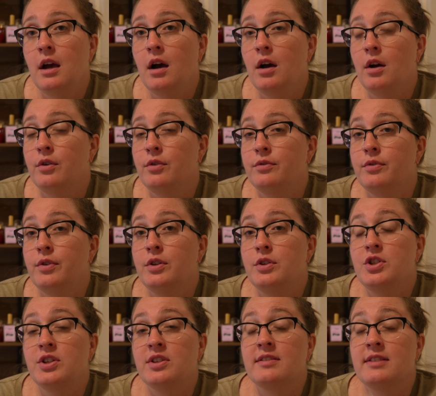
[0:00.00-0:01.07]
of
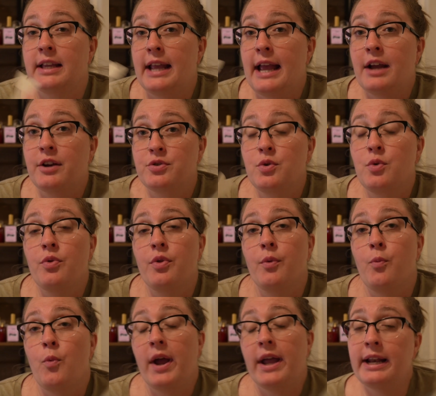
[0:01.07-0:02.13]
just like
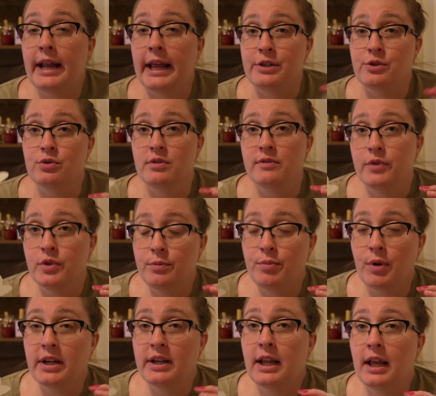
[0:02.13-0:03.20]
the white angel's
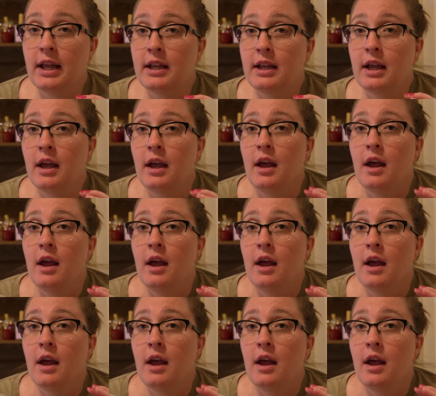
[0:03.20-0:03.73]
food bread cake,